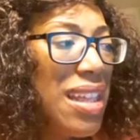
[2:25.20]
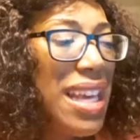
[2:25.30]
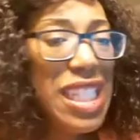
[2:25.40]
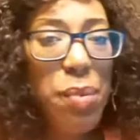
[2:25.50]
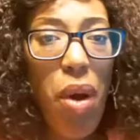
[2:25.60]

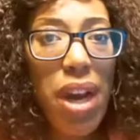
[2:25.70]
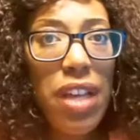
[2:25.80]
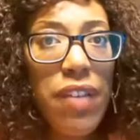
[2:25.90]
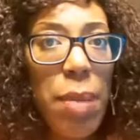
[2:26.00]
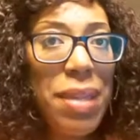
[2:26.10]
That's part
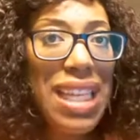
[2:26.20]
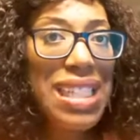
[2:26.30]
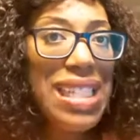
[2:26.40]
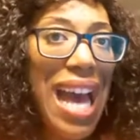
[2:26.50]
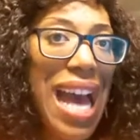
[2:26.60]
of it, but
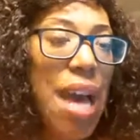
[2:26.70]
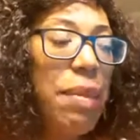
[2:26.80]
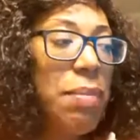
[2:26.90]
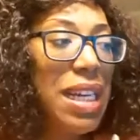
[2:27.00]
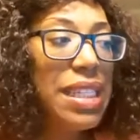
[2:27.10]
then time
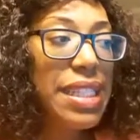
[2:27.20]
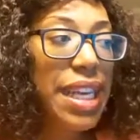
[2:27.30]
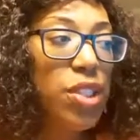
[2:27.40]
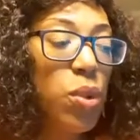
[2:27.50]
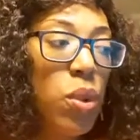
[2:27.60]
in my
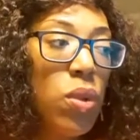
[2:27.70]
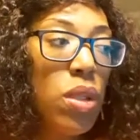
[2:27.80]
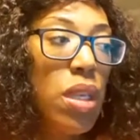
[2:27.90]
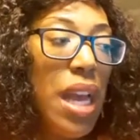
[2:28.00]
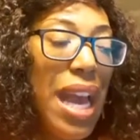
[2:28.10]
schedule,
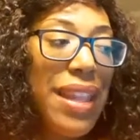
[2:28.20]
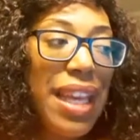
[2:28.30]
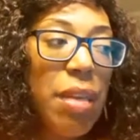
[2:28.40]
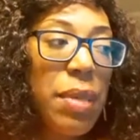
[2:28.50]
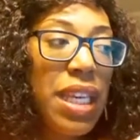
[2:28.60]
and
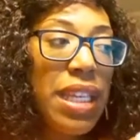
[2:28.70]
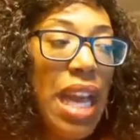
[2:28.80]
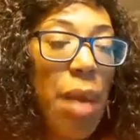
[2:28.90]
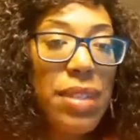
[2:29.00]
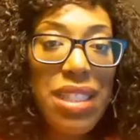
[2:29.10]
that could be in
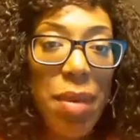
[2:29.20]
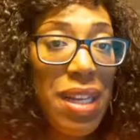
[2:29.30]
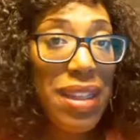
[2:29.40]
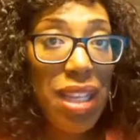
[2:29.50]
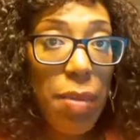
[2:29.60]
how much time I
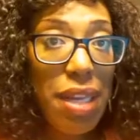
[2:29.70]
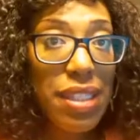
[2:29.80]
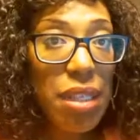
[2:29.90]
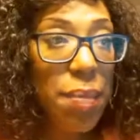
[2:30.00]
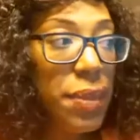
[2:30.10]
think about
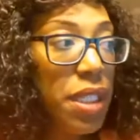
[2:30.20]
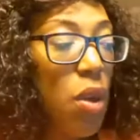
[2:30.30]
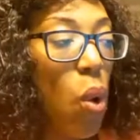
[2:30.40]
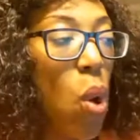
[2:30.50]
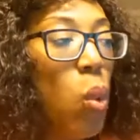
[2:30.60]
something
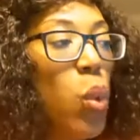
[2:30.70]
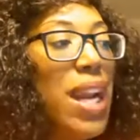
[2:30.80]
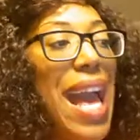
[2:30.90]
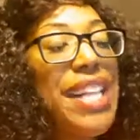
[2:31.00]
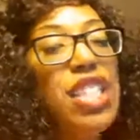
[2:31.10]
or what
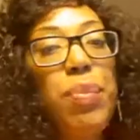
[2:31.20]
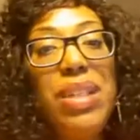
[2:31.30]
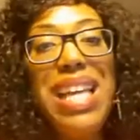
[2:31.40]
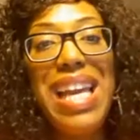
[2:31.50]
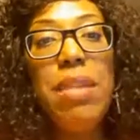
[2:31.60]
I actually
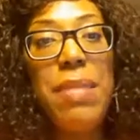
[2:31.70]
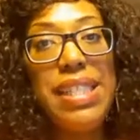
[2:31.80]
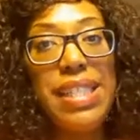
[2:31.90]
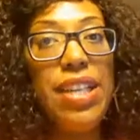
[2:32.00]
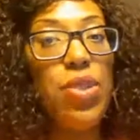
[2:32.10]
put in
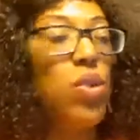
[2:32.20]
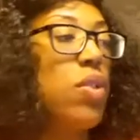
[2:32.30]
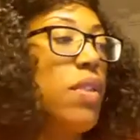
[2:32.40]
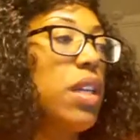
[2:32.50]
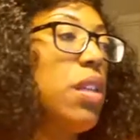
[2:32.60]
my schedule on
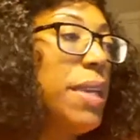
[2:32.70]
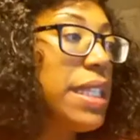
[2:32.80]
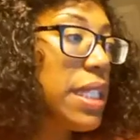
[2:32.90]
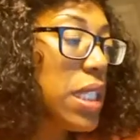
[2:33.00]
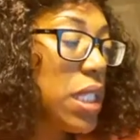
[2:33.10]
a regular
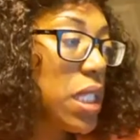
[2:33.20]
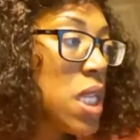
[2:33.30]
basis.